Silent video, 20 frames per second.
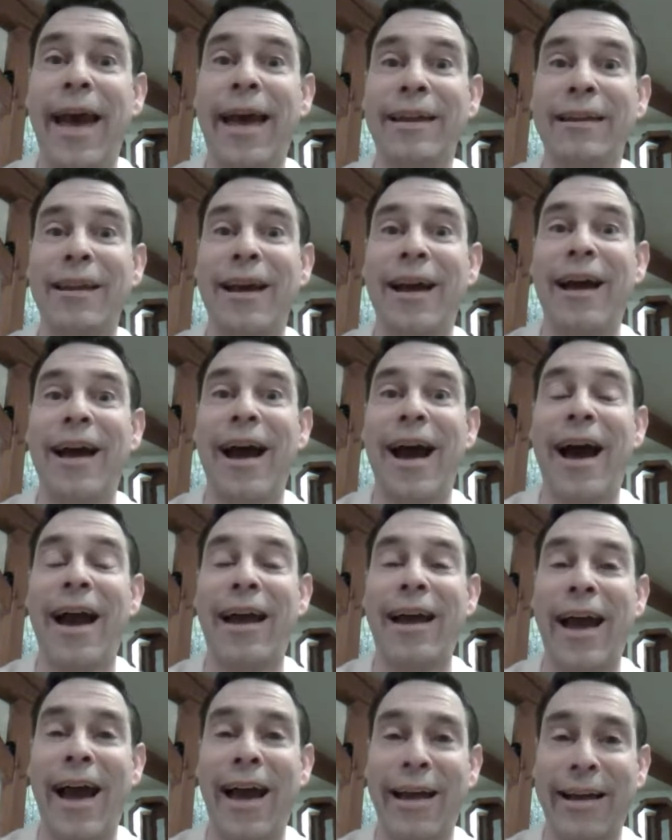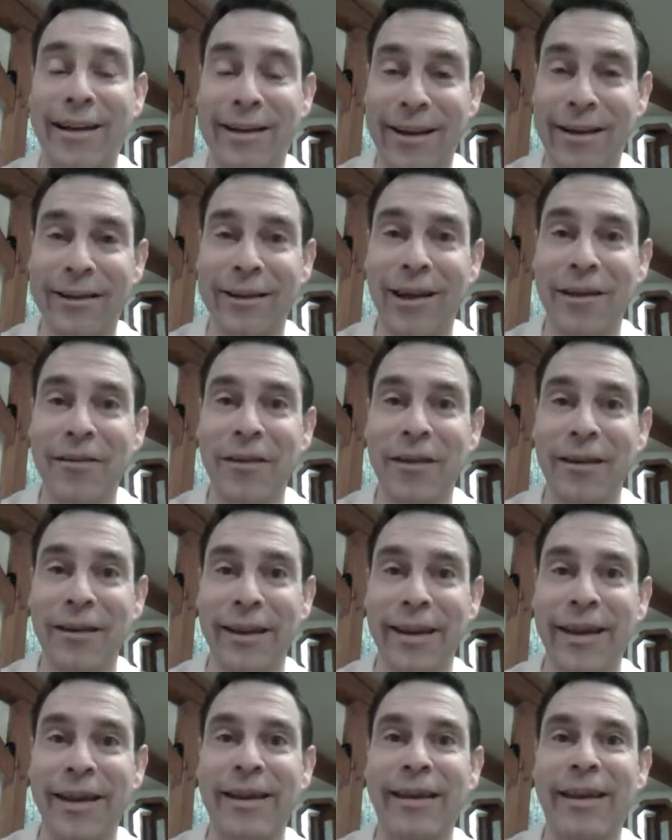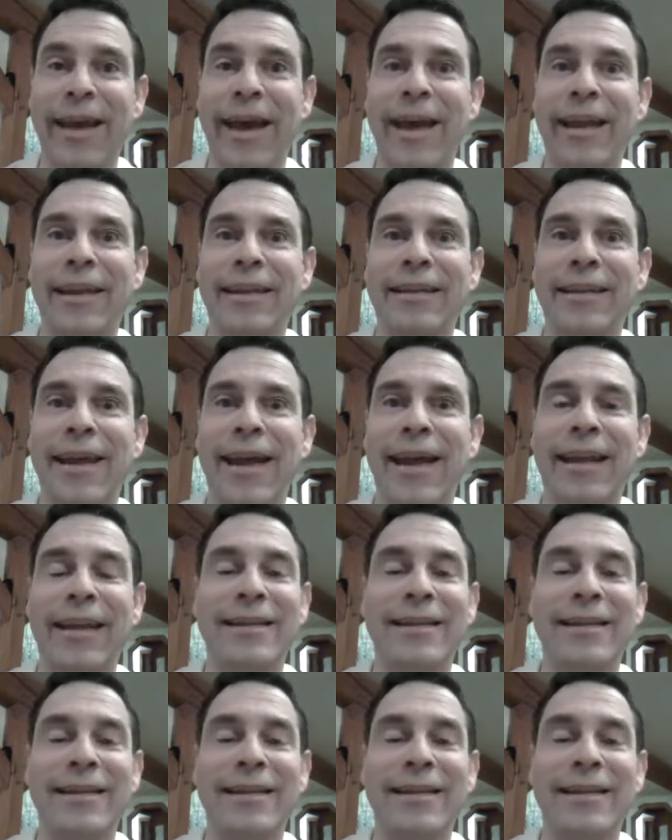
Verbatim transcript: And I, I clicked on the link and it,